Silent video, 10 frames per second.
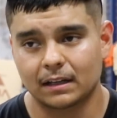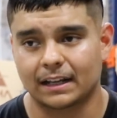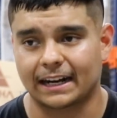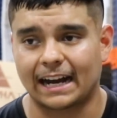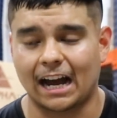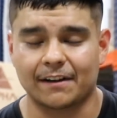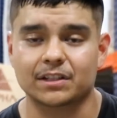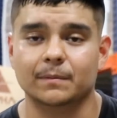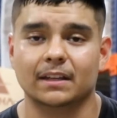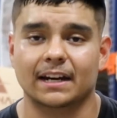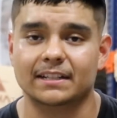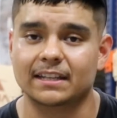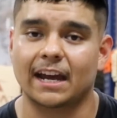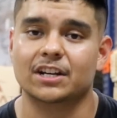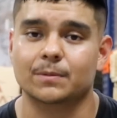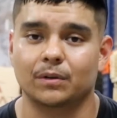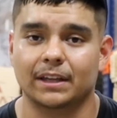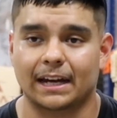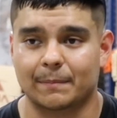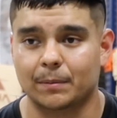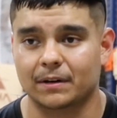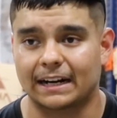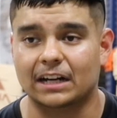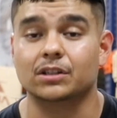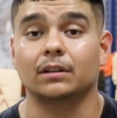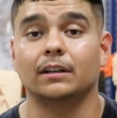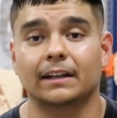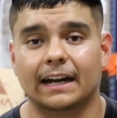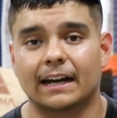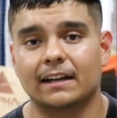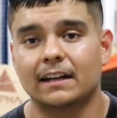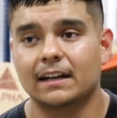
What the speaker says: Like, I have something that is tangible that people can actually look at.